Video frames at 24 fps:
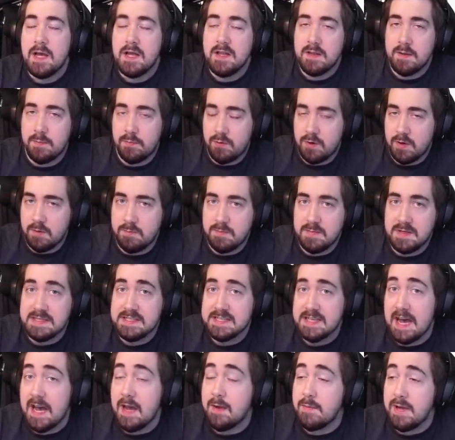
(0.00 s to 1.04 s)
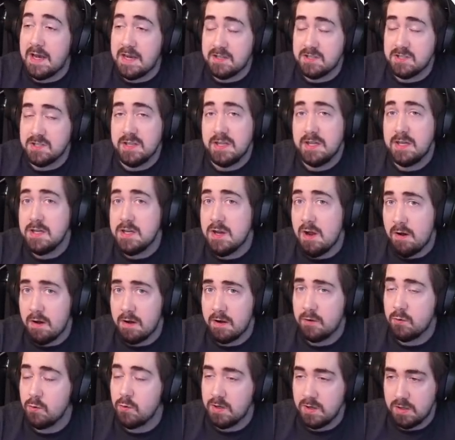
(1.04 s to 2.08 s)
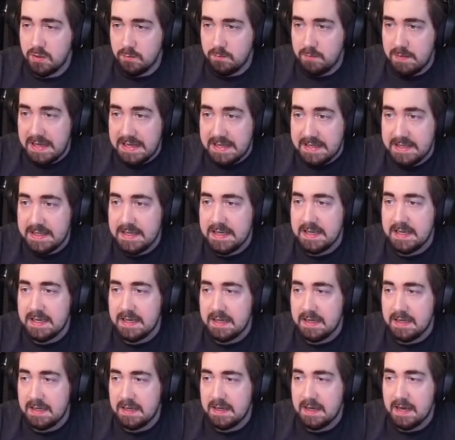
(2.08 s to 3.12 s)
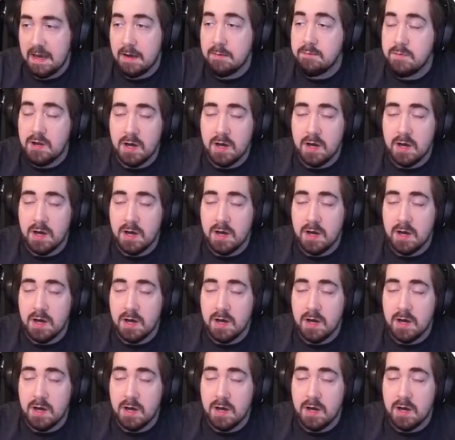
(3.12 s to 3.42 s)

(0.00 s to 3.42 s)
The problem is I'm actually not going to be making a